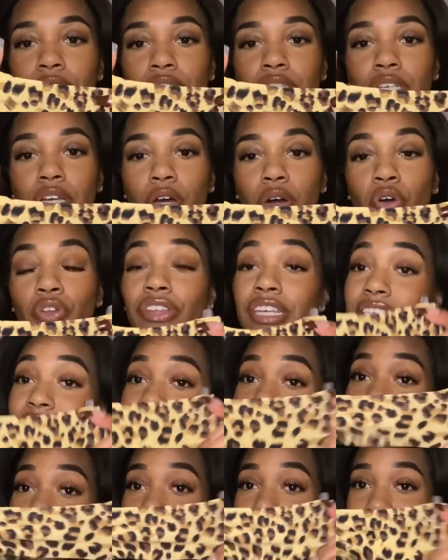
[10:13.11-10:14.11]
So this
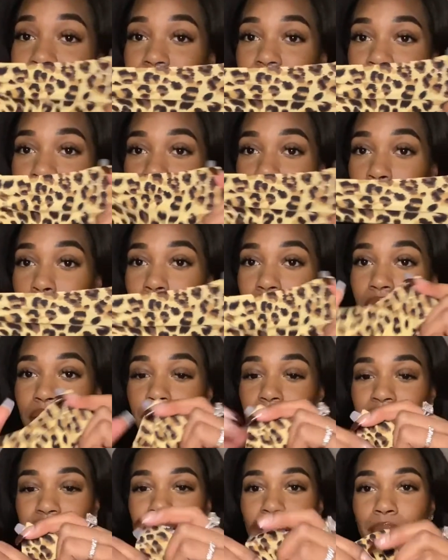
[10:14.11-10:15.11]
is a knit fabric.
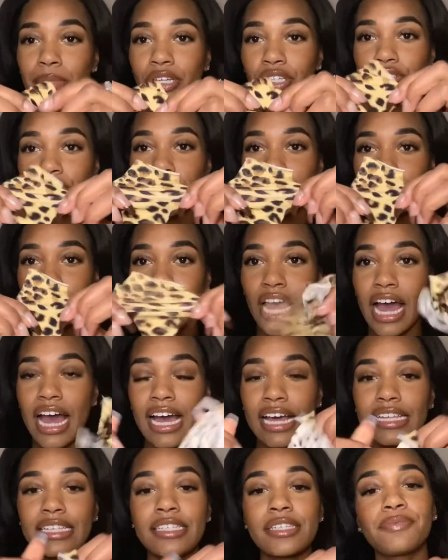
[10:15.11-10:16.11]
We see how much stretch it
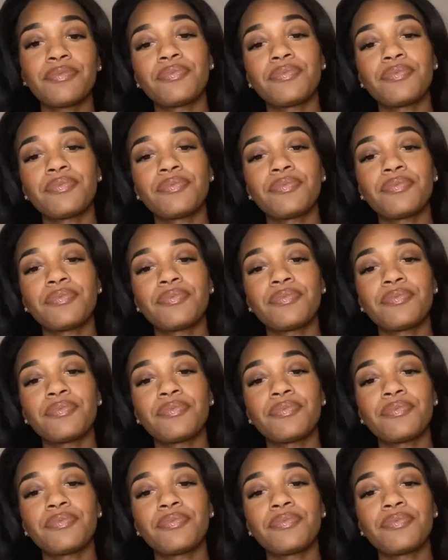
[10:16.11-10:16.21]
has.